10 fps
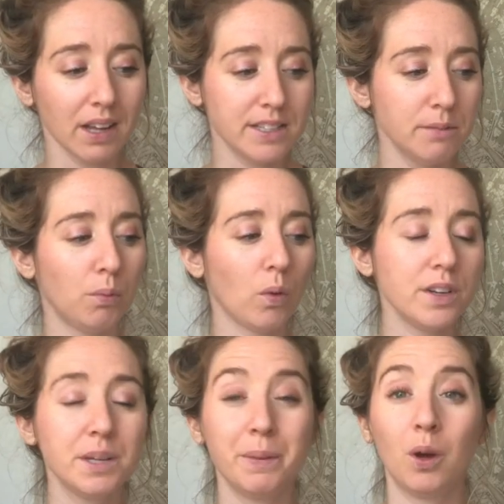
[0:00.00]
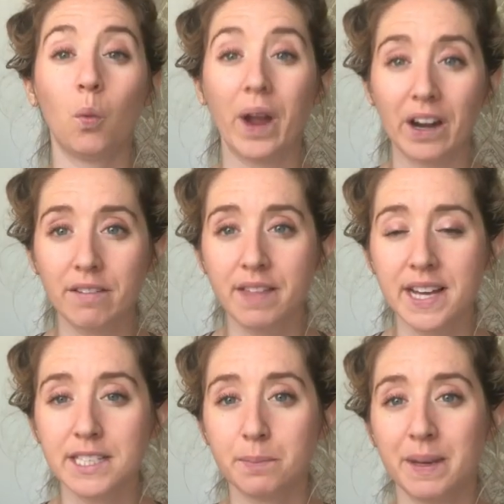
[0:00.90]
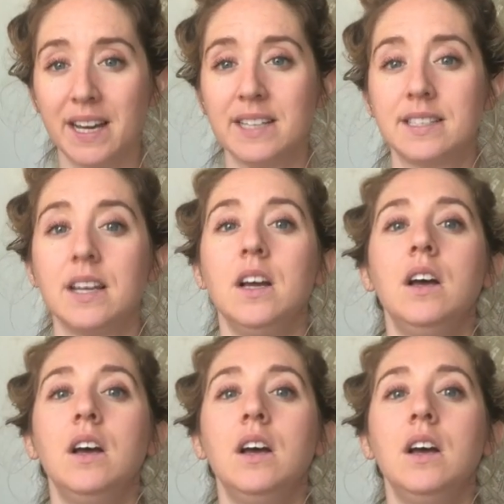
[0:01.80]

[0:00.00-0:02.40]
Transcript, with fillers: it's important to be aware of this because